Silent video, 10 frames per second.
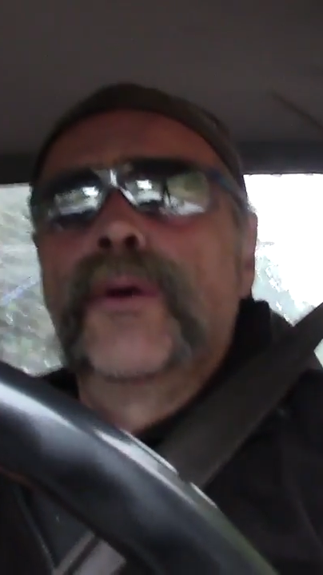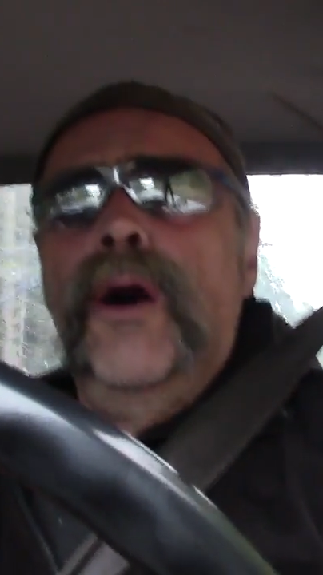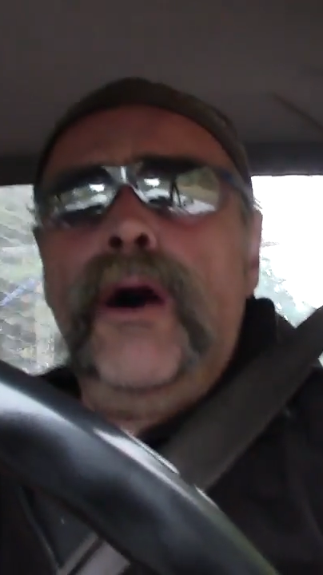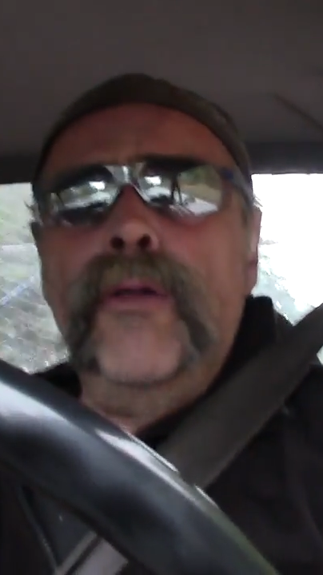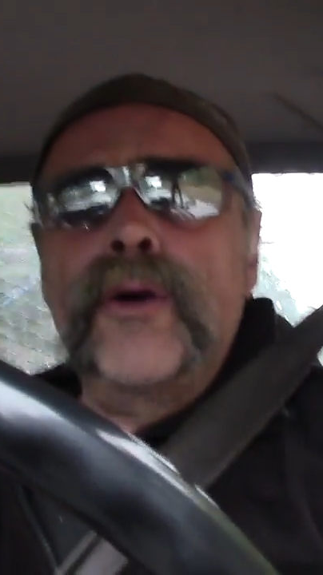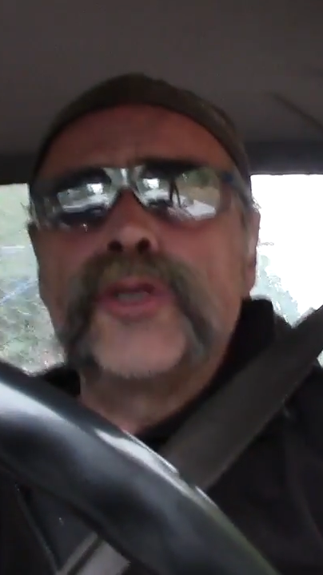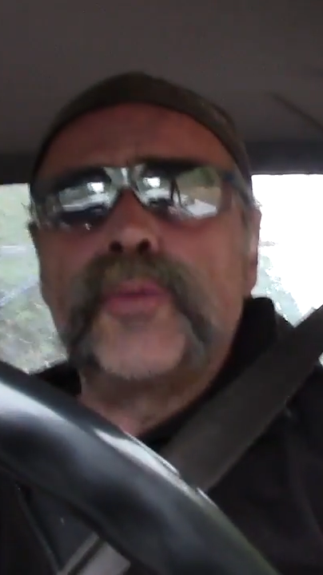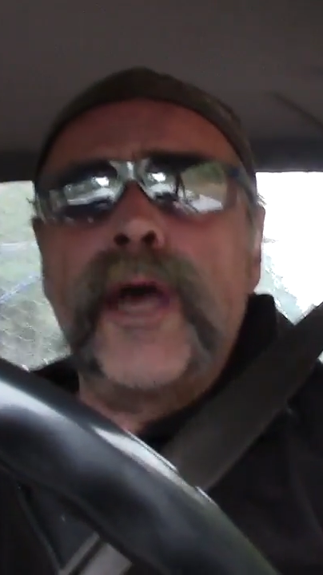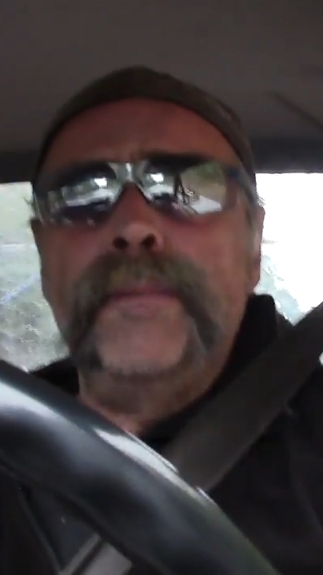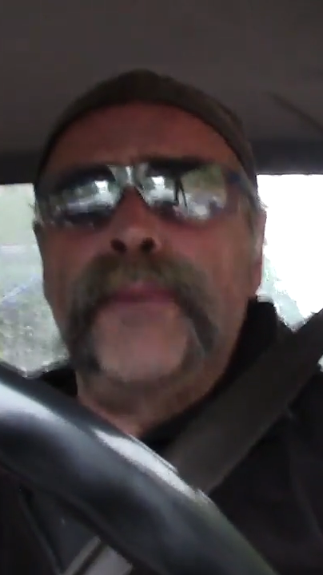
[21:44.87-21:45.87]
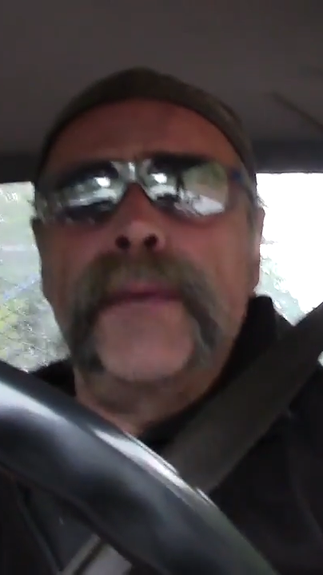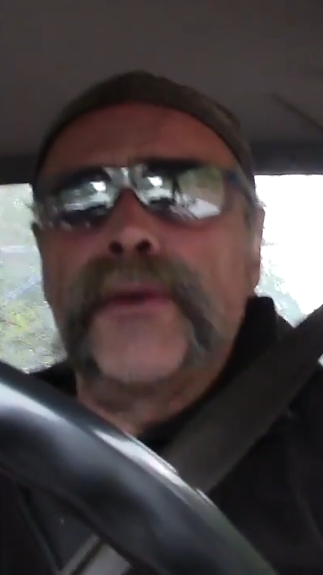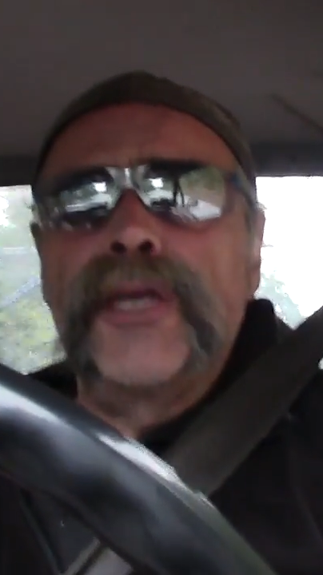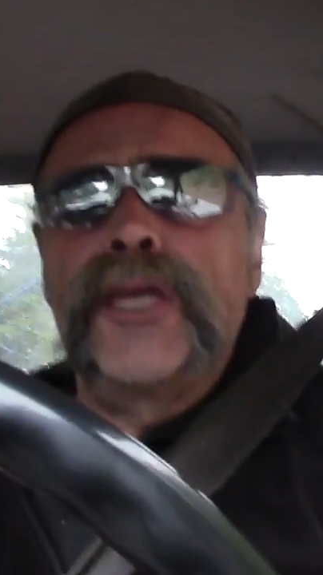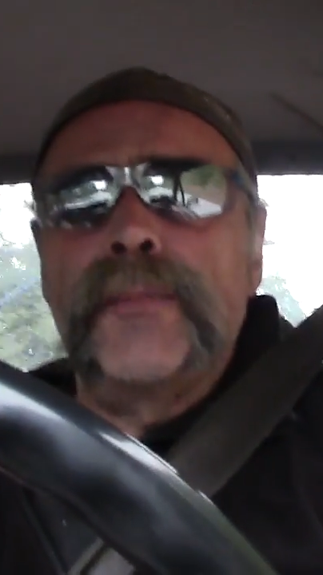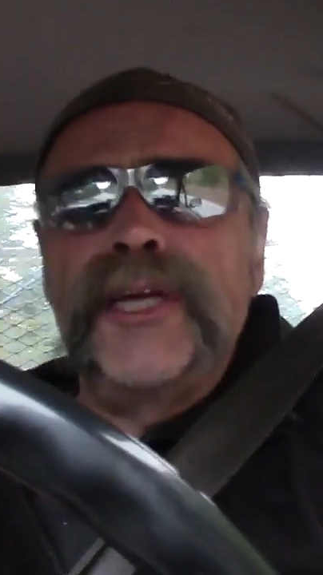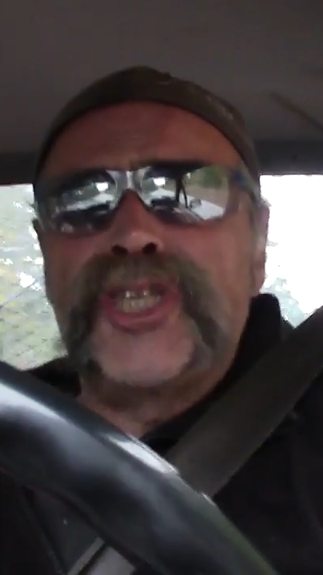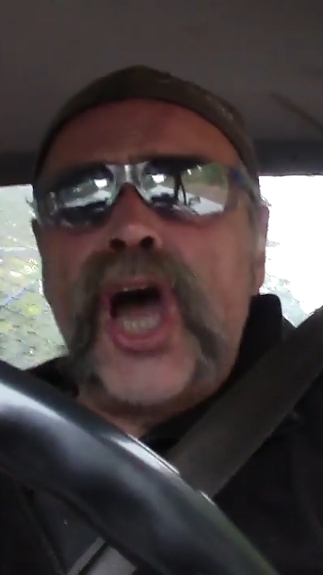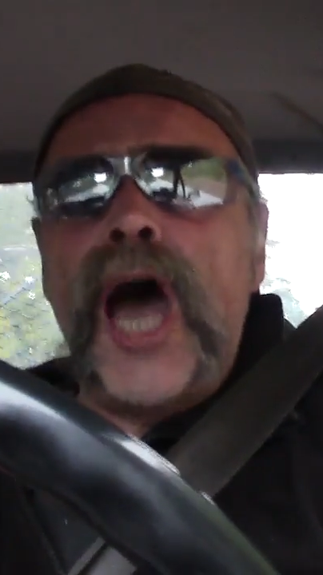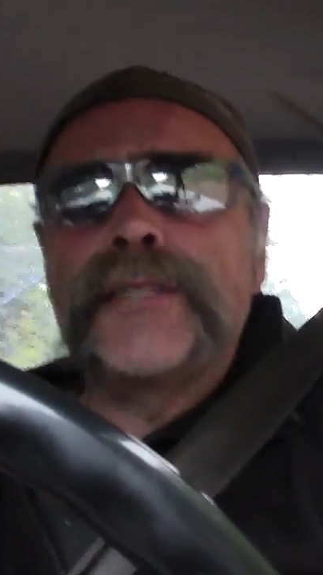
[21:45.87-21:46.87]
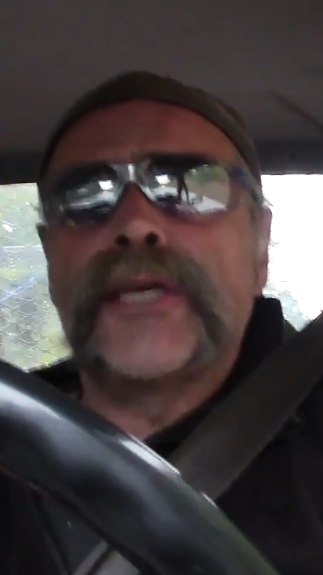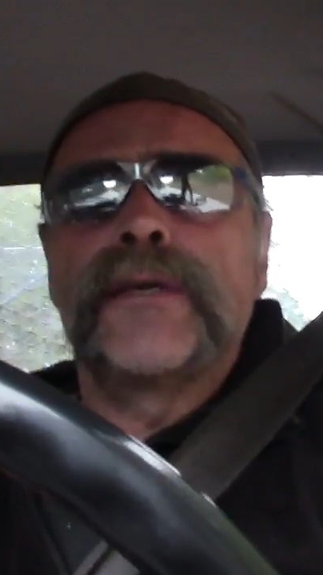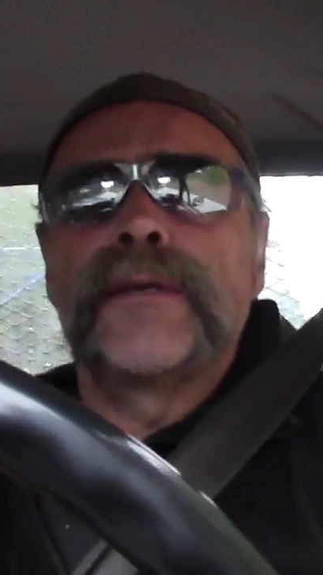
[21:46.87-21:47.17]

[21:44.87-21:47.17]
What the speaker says: All those white people need to be shot.